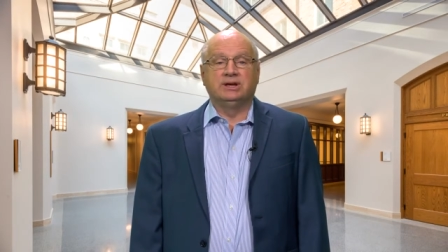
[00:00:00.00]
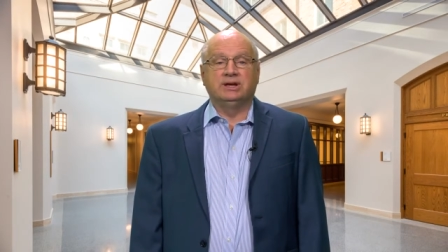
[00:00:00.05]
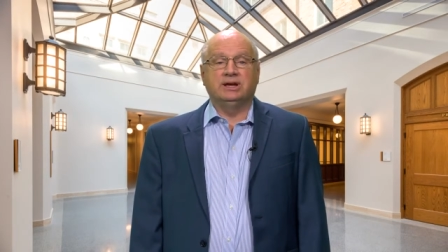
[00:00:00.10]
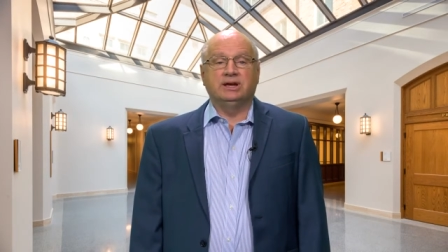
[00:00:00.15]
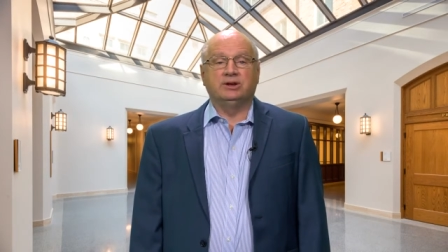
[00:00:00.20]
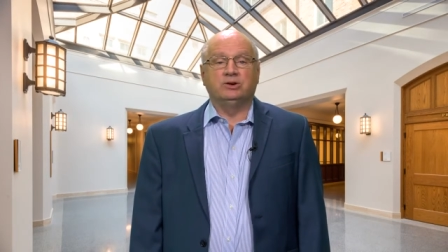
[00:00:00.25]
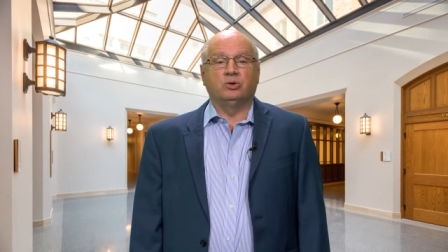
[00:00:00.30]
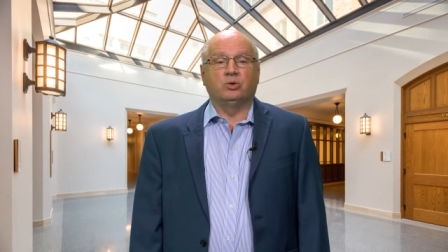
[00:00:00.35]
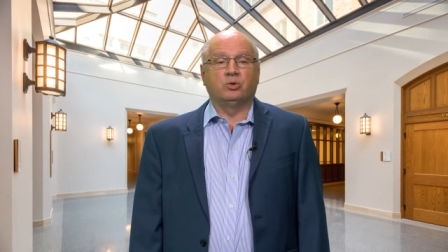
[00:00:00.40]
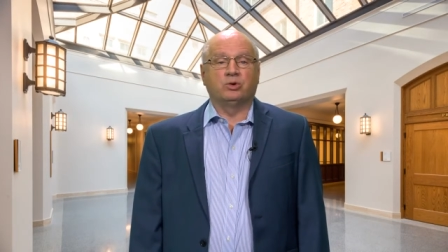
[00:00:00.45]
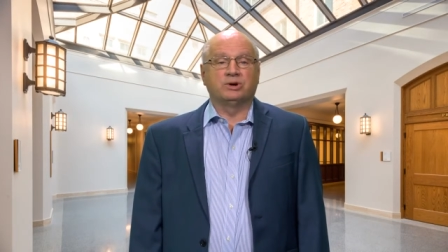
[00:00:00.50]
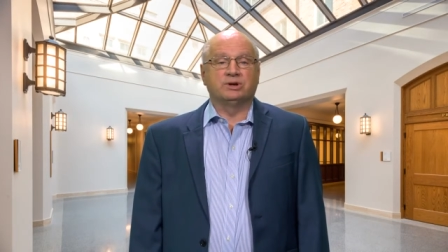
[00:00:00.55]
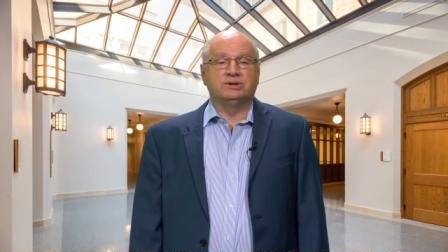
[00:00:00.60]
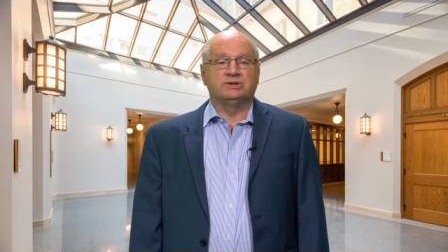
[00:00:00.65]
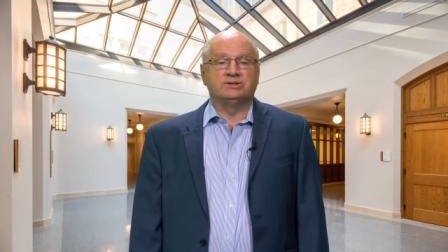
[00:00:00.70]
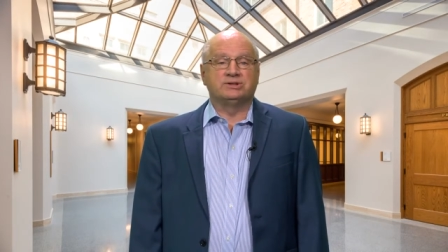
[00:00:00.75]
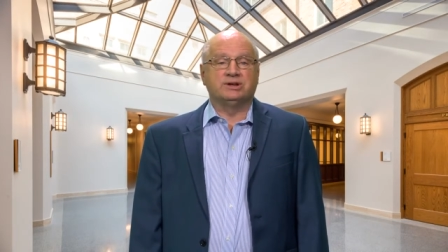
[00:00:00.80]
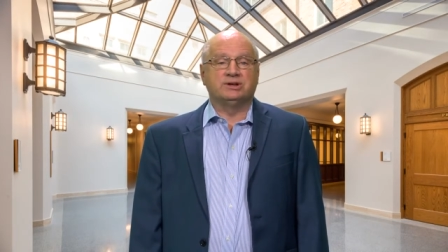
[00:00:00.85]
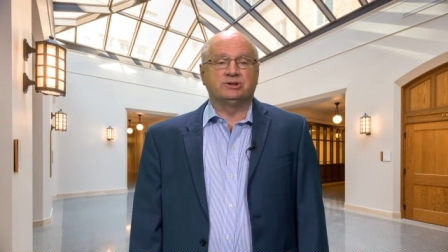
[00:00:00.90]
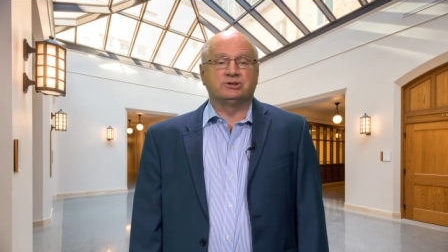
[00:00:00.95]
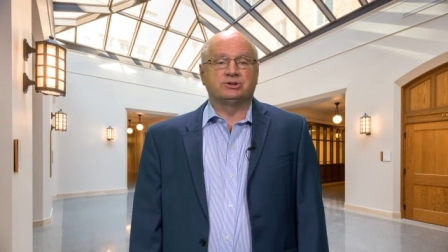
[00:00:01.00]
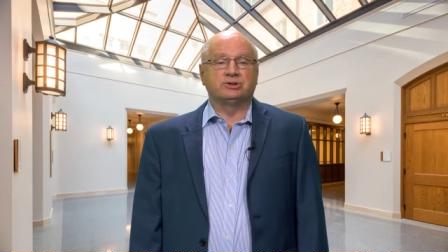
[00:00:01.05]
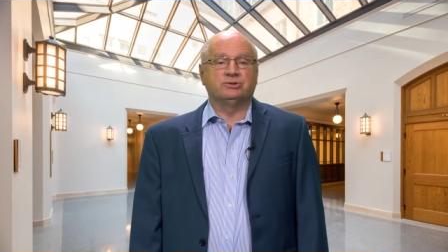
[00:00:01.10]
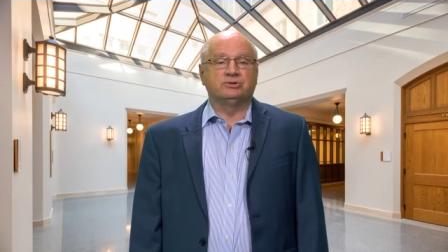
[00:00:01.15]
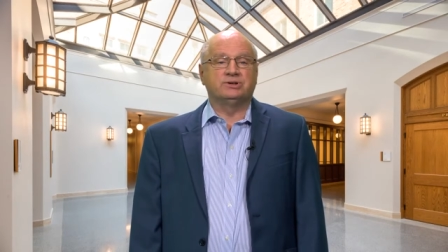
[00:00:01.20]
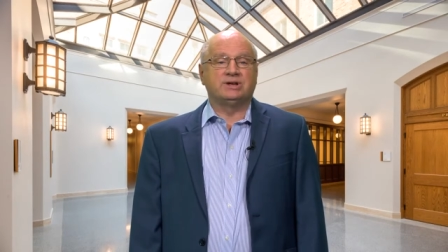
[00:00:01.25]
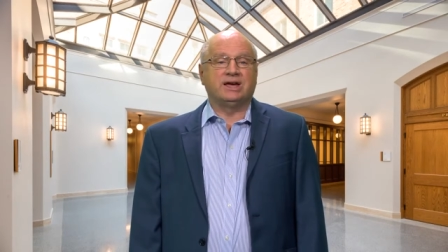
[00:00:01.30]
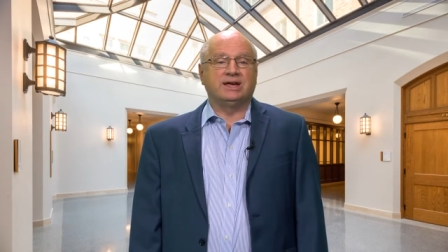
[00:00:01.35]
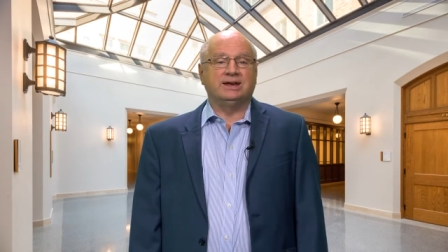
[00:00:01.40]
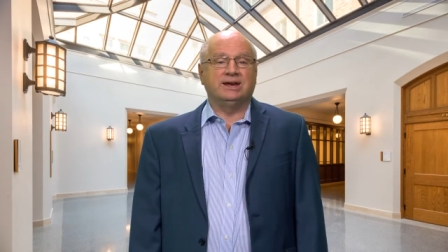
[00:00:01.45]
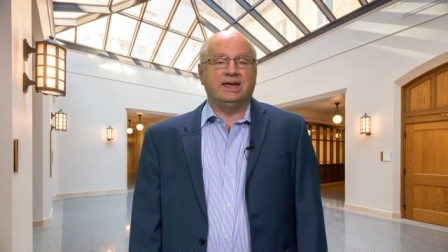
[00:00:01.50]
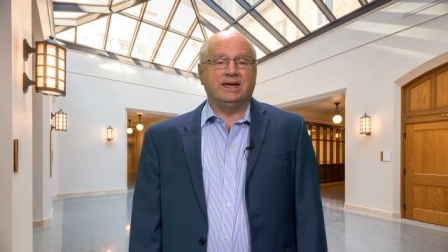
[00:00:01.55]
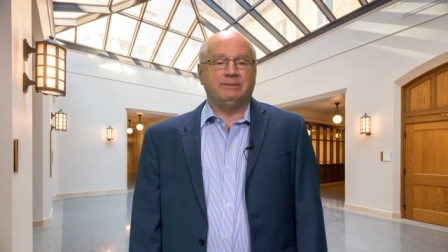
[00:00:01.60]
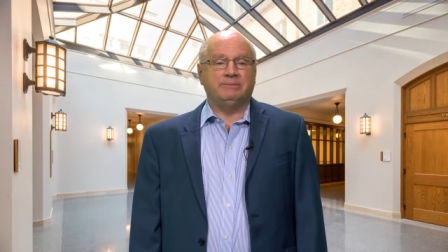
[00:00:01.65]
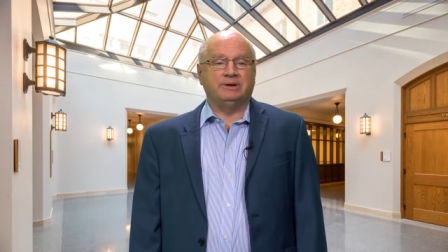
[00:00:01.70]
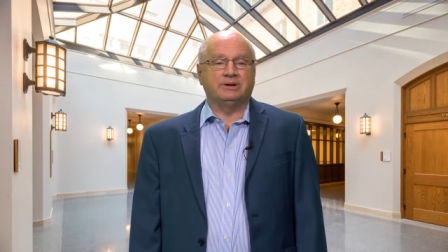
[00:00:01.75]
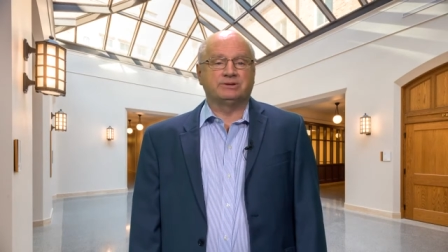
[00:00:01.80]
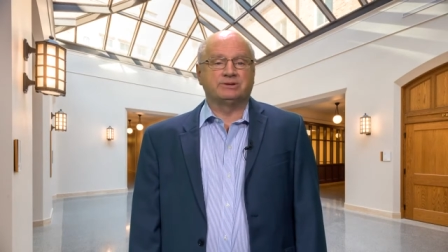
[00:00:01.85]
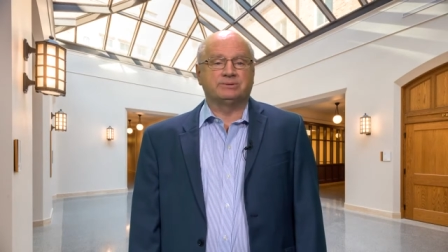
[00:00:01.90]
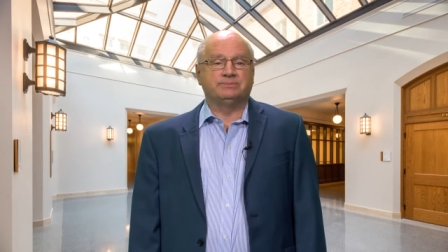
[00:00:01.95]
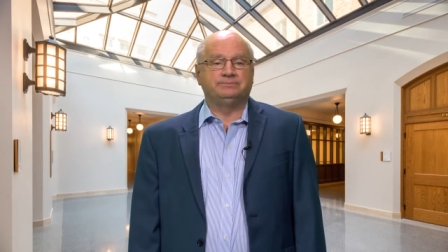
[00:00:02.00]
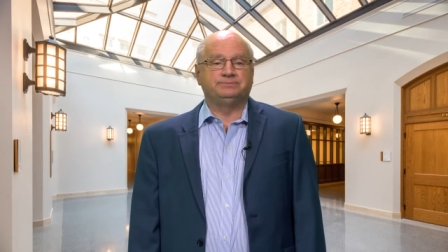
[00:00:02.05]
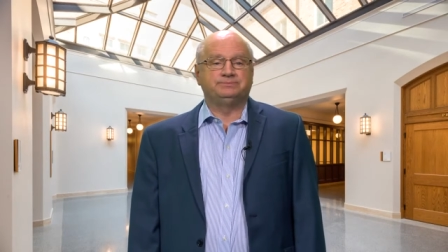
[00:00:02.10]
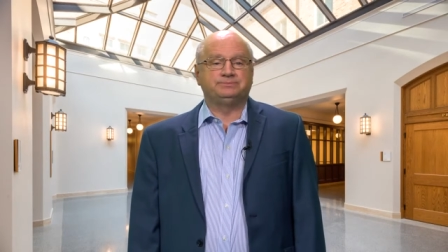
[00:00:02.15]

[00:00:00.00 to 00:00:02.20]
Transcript: and organizational dynamics,